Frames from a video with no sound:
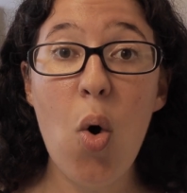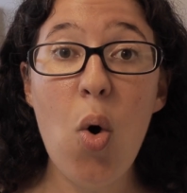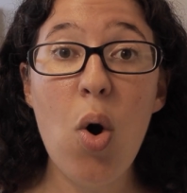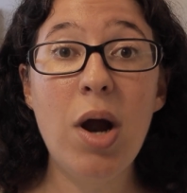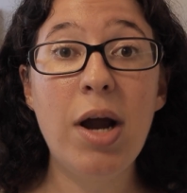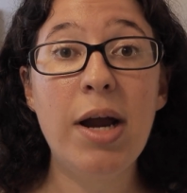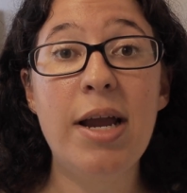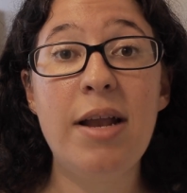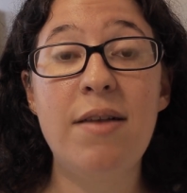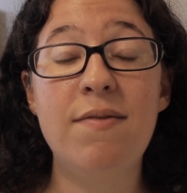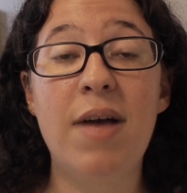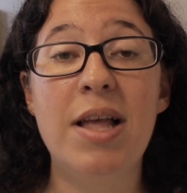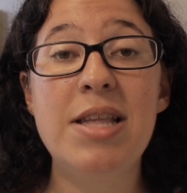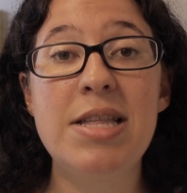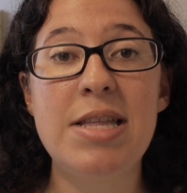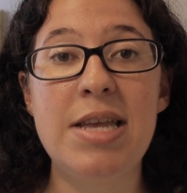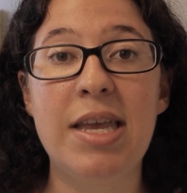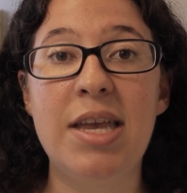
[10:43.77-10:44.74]
or
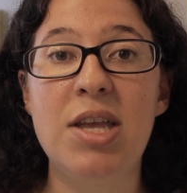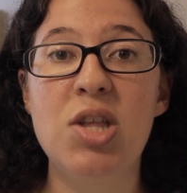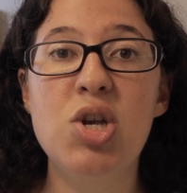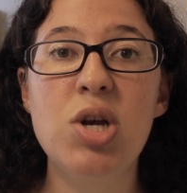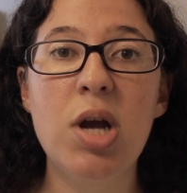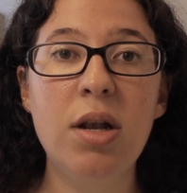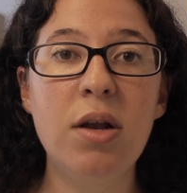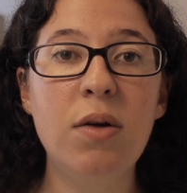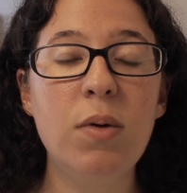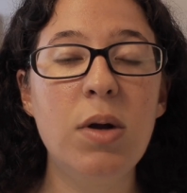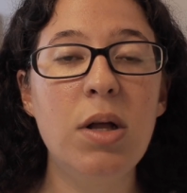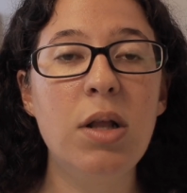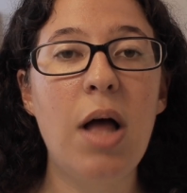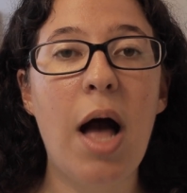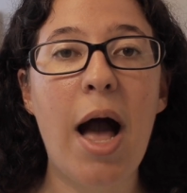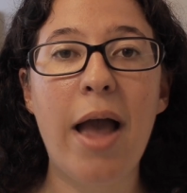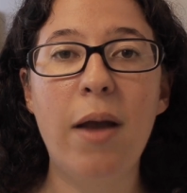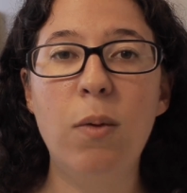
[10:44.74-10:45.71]
investing in
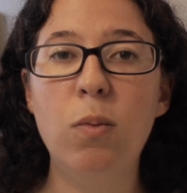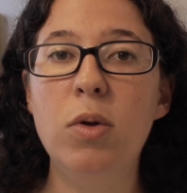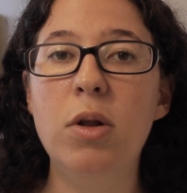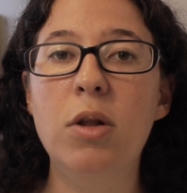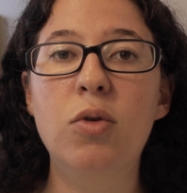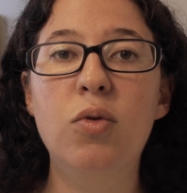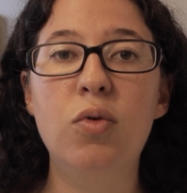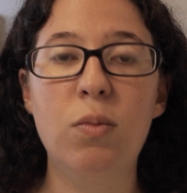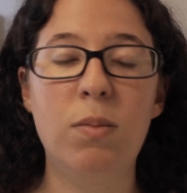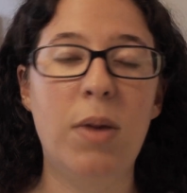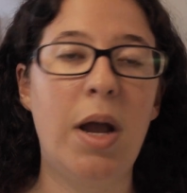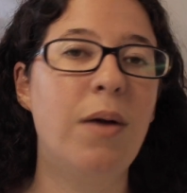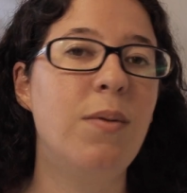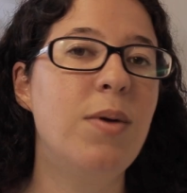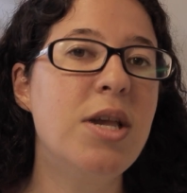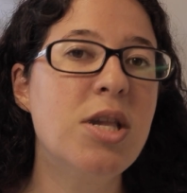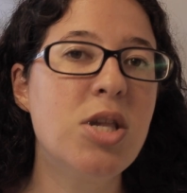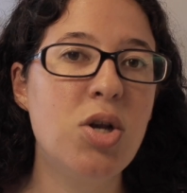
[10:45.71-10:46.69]
general. I will do my
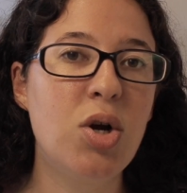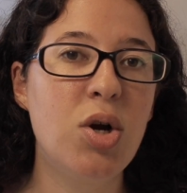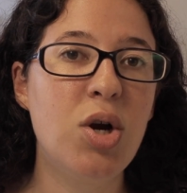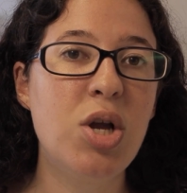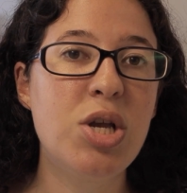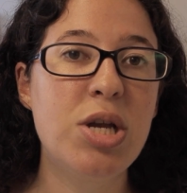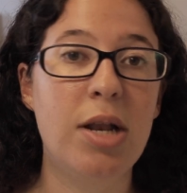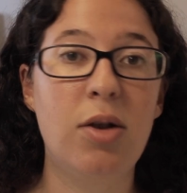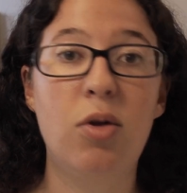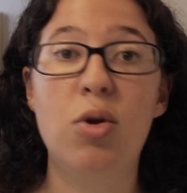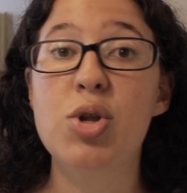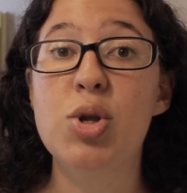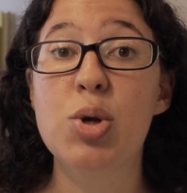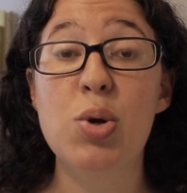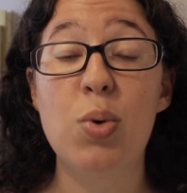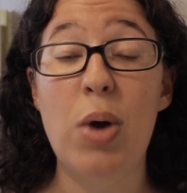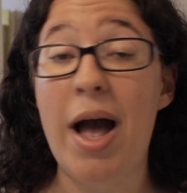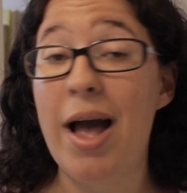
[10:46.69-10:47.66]
research, and
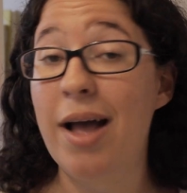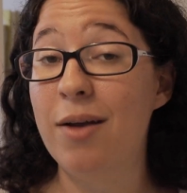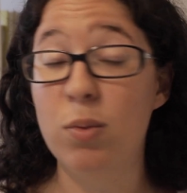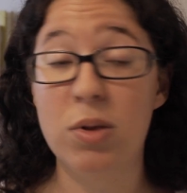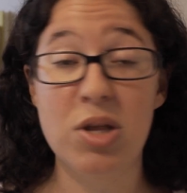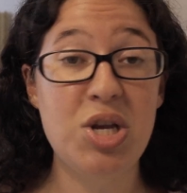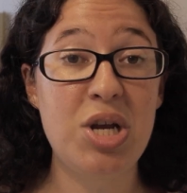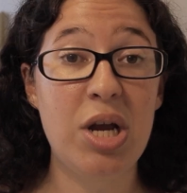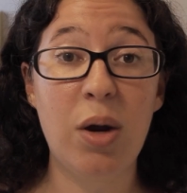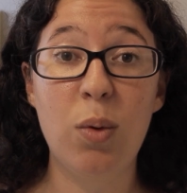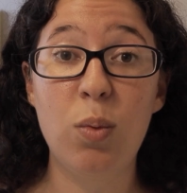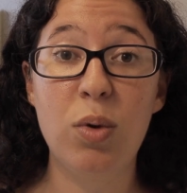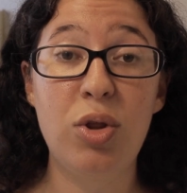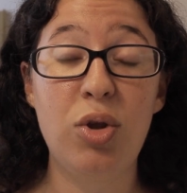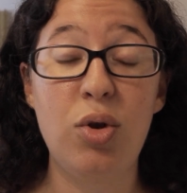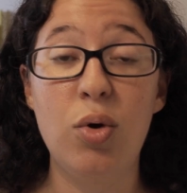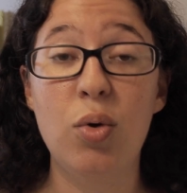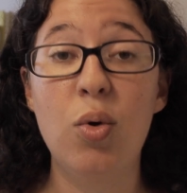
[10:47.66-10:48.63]
also I will share
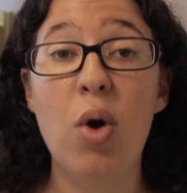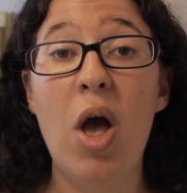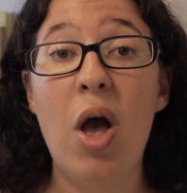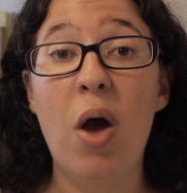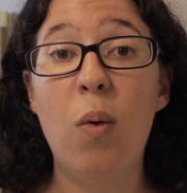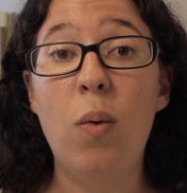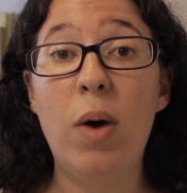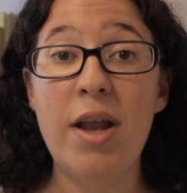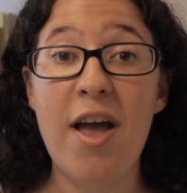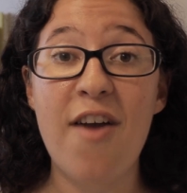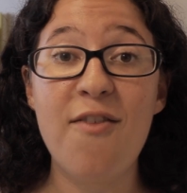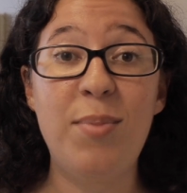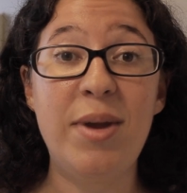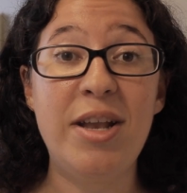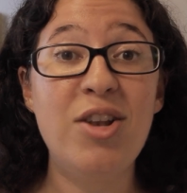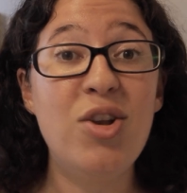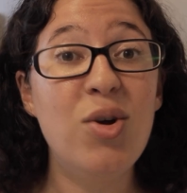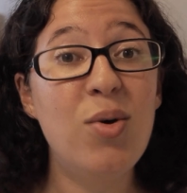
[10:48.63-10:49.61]
with you what I've
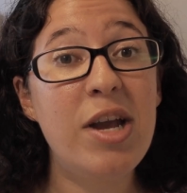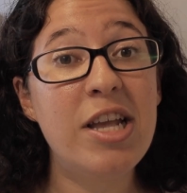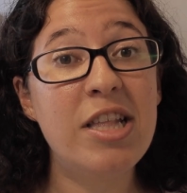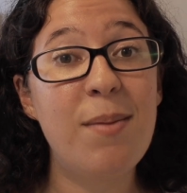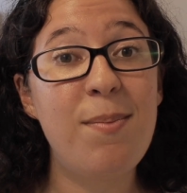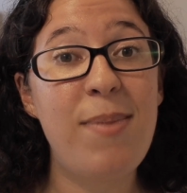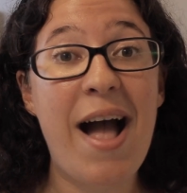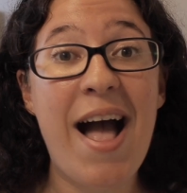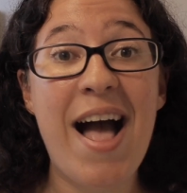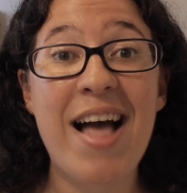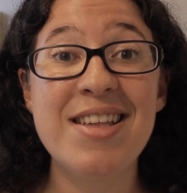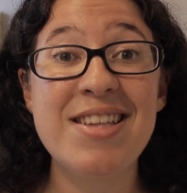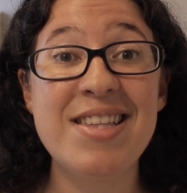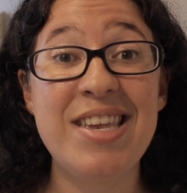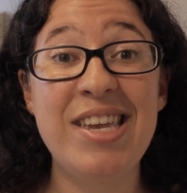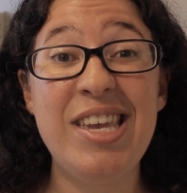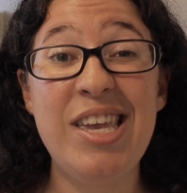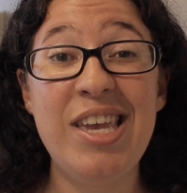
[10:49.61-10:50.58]
been doing the
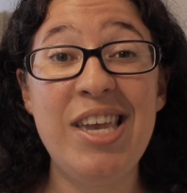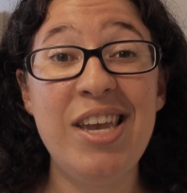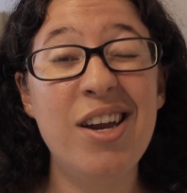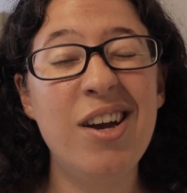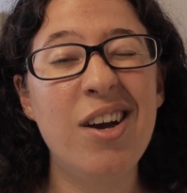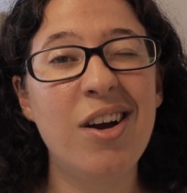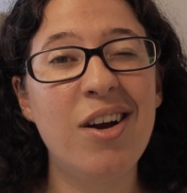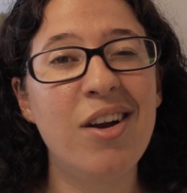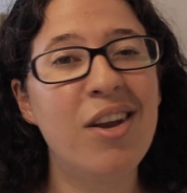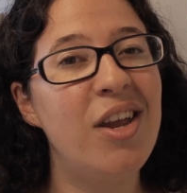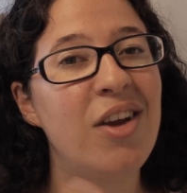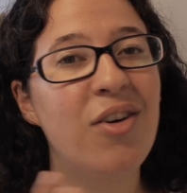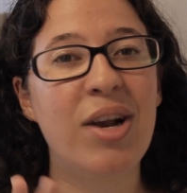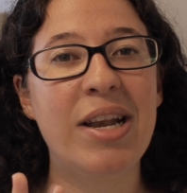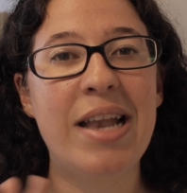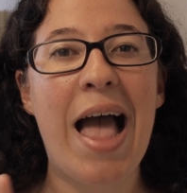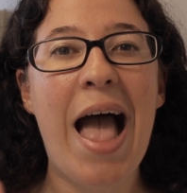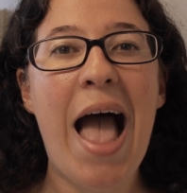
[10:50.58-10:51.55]
past year
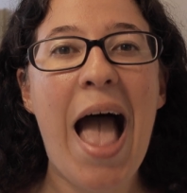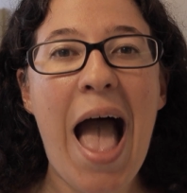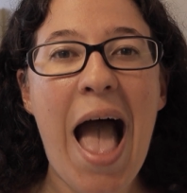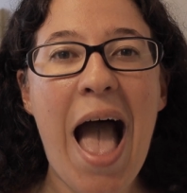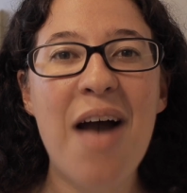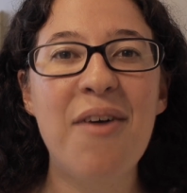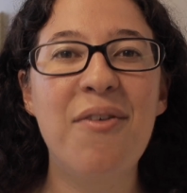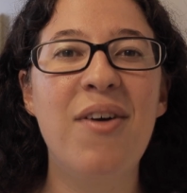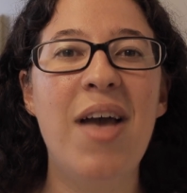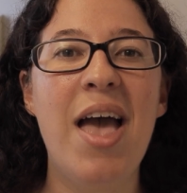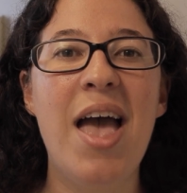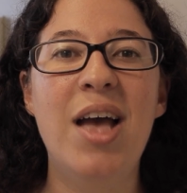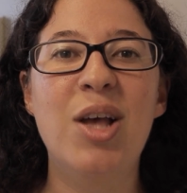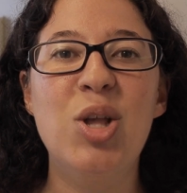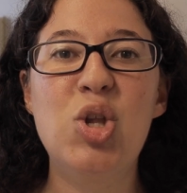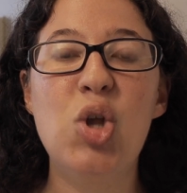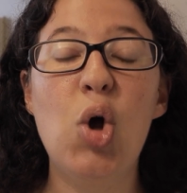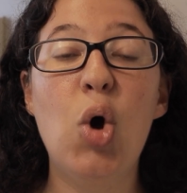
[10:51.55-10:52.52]
and a
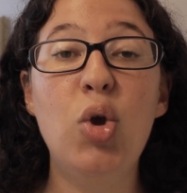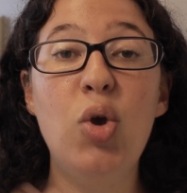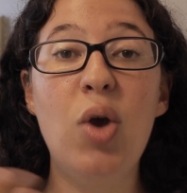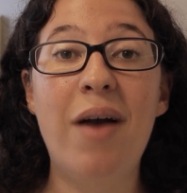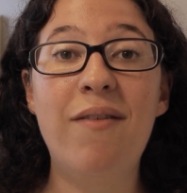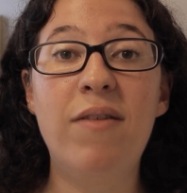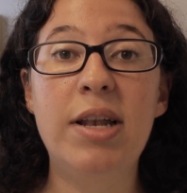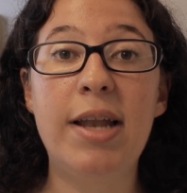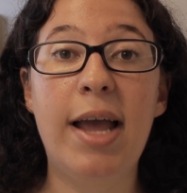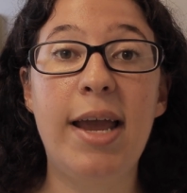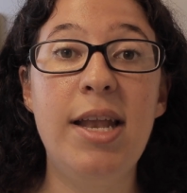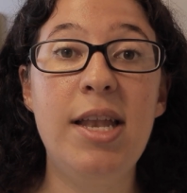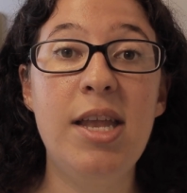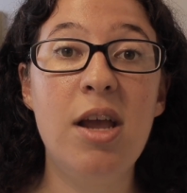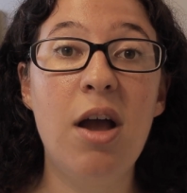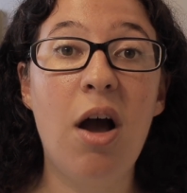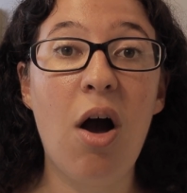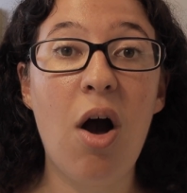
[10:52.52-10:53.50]
half, so you have an
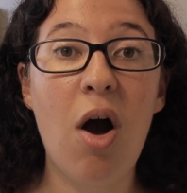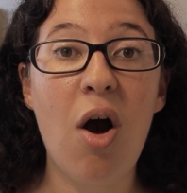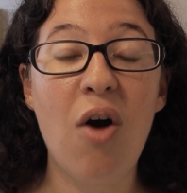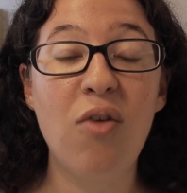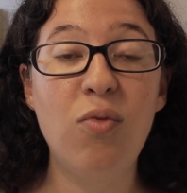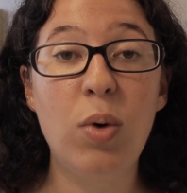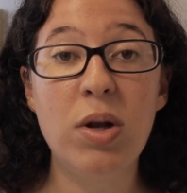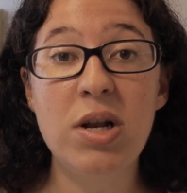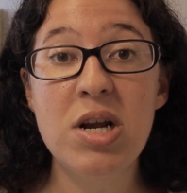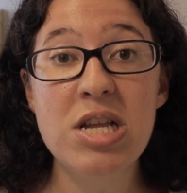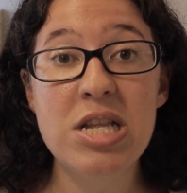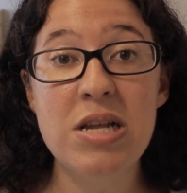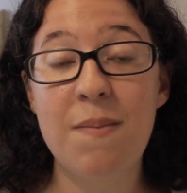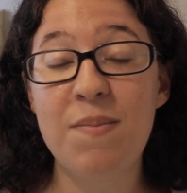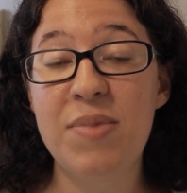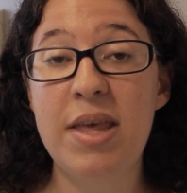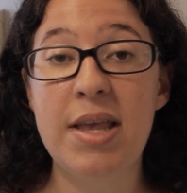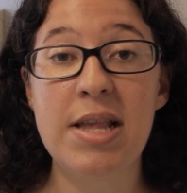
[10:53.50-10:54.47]
idea of what are
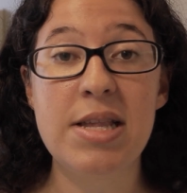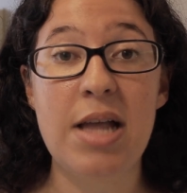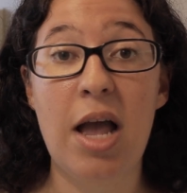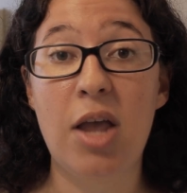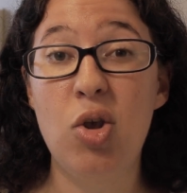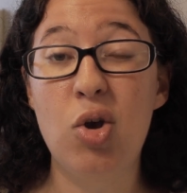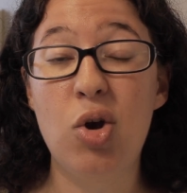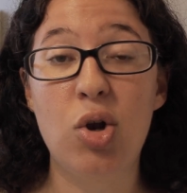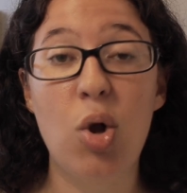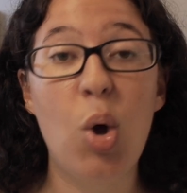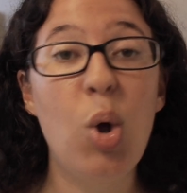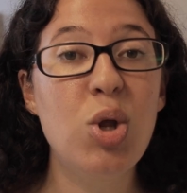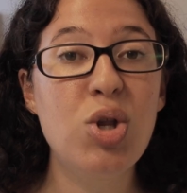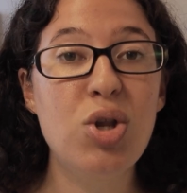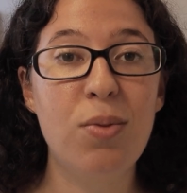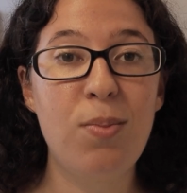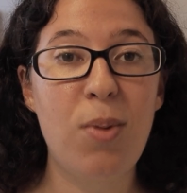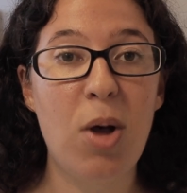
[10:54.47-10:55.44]
some things that you could
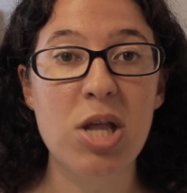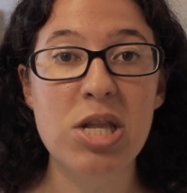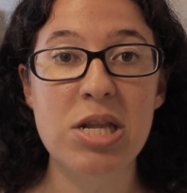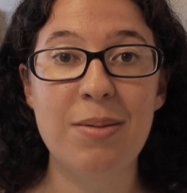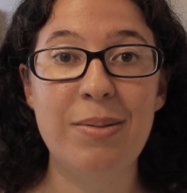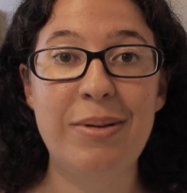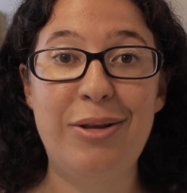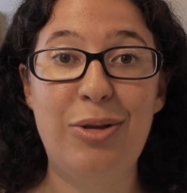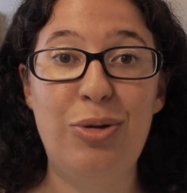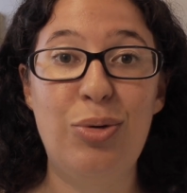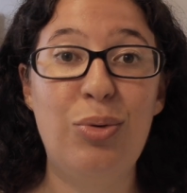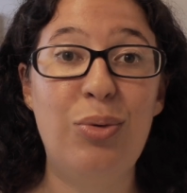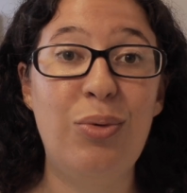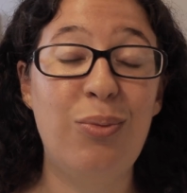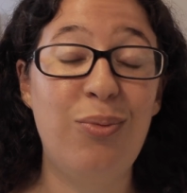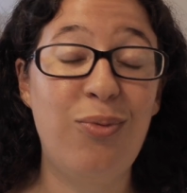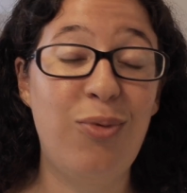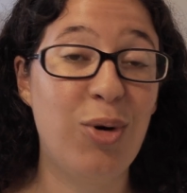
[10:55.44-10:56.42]
also possibly
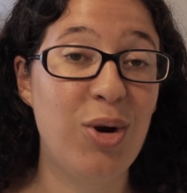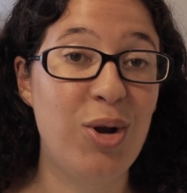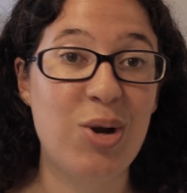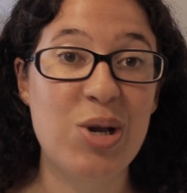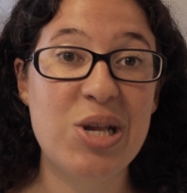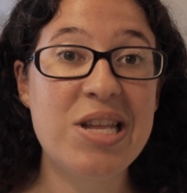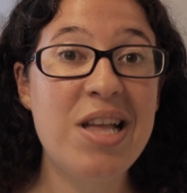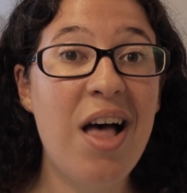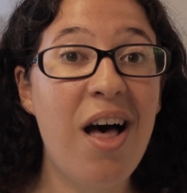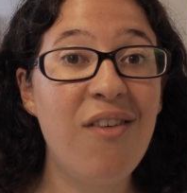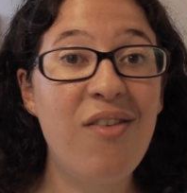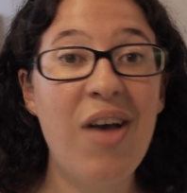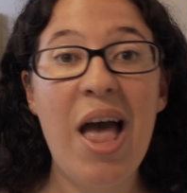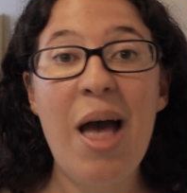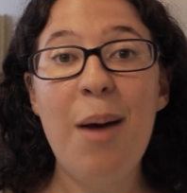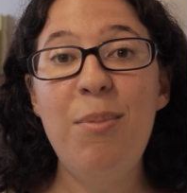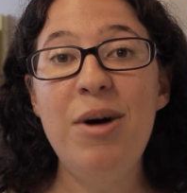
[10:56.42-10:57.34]
do for yourself.